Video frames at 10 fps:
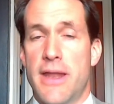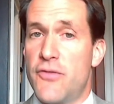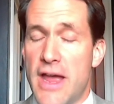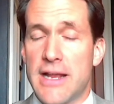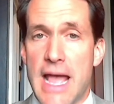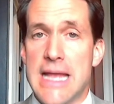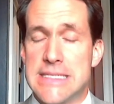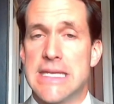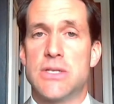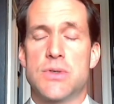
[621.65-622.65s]
And in fact,
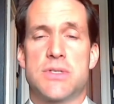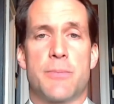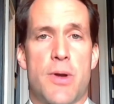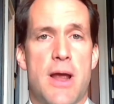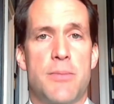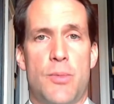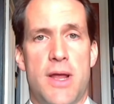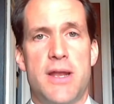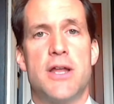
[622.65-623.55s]
that's the interesting problem, right?